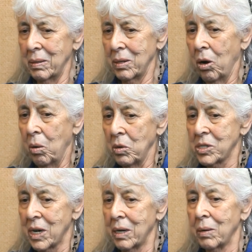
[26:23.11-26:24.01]

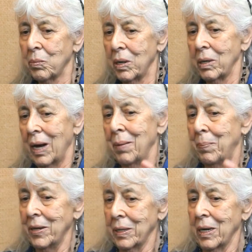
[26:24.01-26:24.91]
Almost, well, I
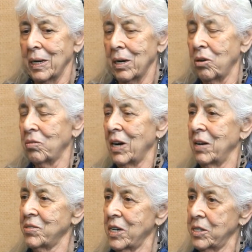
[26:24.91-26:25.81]
built it a little over
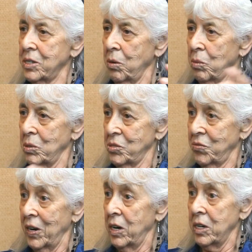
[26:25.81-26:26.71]
life size, and then when it was
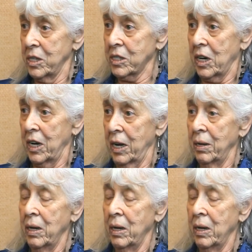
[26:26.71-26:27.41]
fired, it's clay.